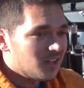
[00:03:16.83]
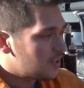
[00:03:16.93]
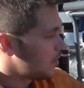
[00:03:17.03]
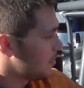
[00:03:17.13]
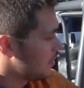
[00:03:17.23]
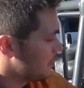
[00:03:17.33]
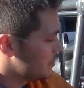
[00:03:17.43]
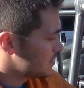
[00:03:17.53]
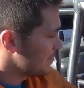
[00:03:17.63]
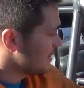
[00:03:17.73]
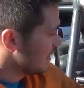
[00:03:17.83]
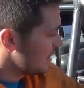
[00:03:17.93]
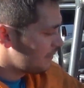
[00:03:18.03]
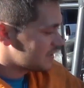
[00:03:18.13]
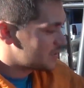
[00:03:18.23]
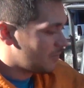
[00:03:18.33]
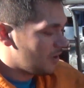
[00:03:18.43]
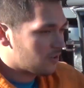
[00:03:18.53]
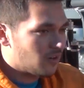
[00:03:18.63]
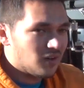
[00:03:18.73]
do something a little bit
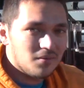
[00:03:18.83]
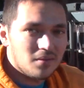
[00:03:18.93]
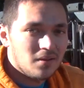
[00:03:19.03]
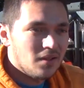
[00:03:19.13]
smaller on